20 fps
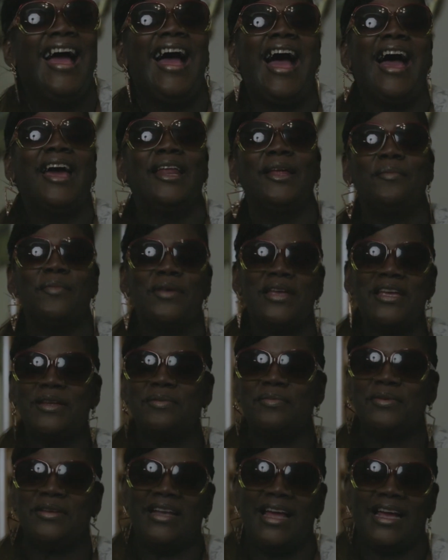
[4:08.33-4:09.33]
I didn't mean
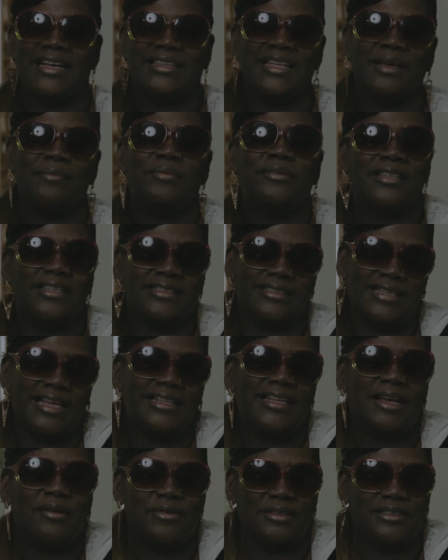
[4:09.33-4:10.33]
to be like that, but that's
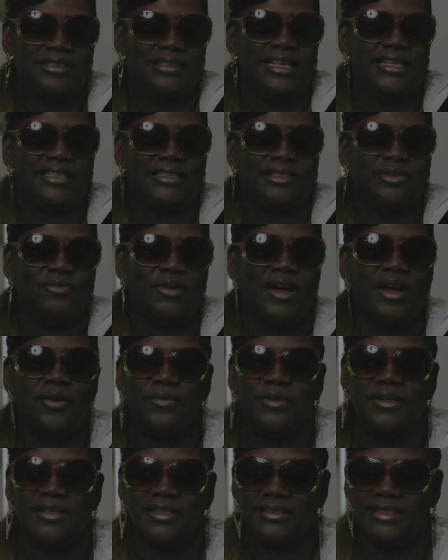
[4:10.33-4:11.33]
how that was that's who I
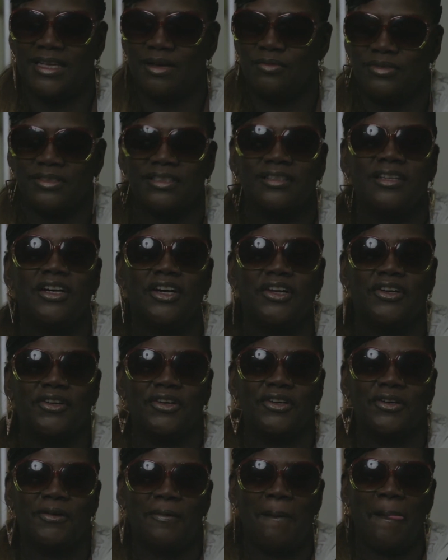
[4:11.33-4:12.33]
was. I was a
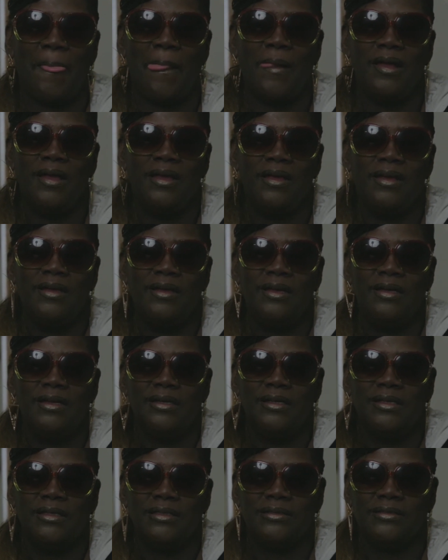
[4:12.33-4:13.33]
cutter.
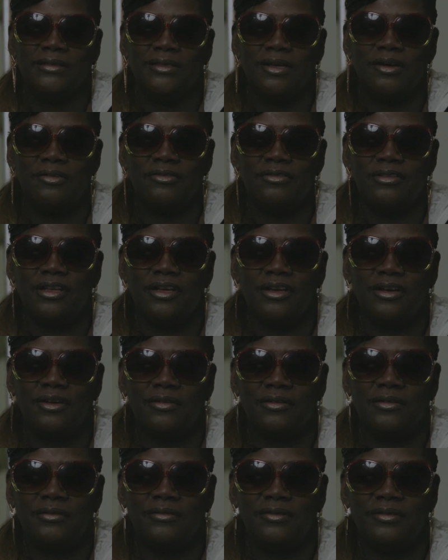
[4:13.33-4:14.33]
So, you
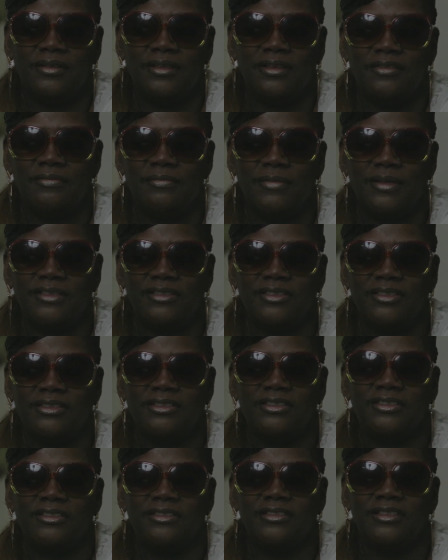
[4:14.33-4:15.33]
know, if my
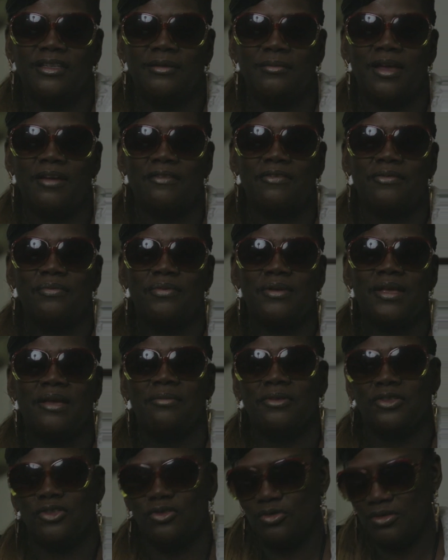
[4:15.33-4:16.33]
sisters and them ever be
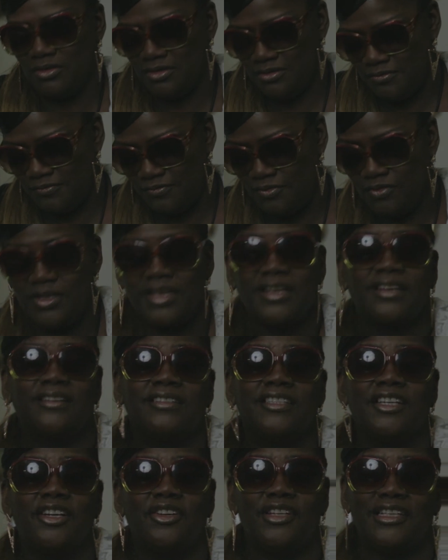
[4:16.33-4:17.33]
able to do an interview, they
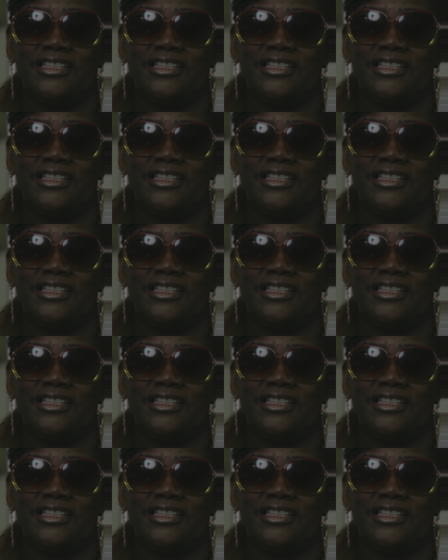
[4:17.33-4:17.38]
can tell